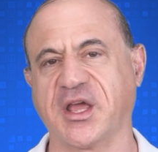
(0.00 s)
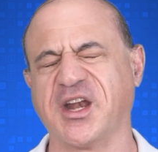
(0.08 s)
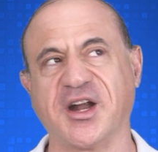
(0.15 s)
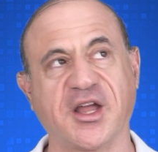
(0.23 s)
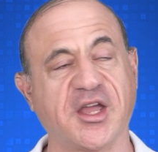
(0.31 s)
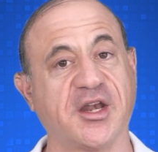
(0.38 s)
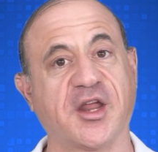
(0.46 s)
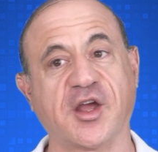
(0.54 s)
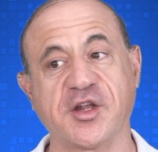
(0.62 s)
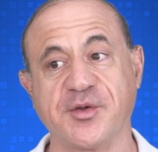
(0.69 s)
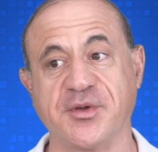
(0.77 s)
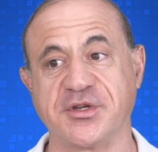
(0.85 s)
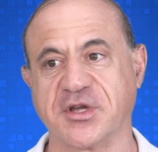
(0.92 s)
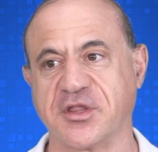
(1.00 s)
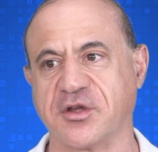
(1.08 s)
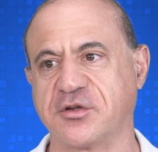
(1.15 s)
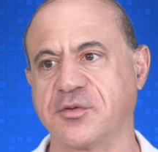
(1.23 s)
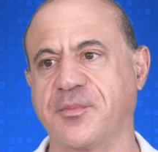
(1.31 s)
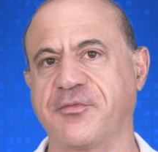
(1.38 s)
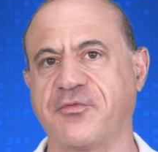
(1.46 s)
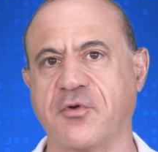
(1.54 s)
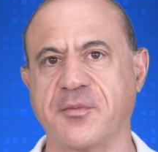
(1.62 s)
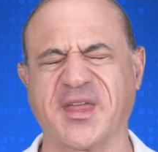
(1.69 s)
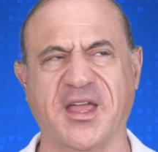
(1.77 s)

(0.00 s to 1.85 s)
interconnect to each other to perform the